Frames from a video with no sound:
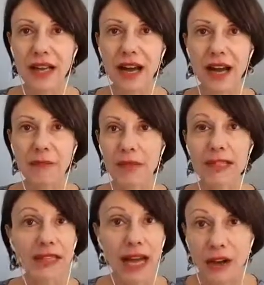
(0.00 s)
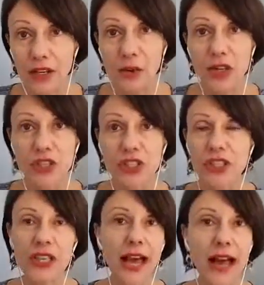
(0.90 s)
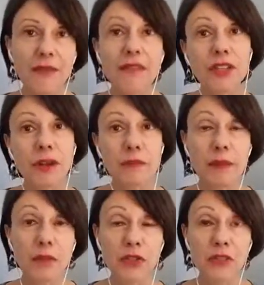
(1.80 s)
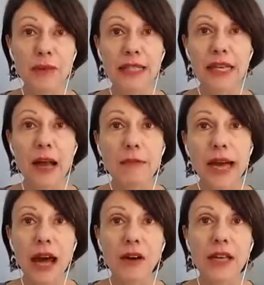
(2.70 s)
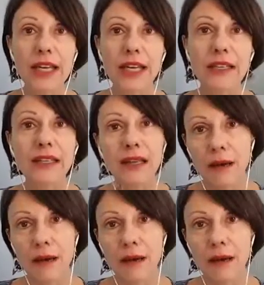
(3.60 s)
and accounting questions that you have, even though I spend most of my time now in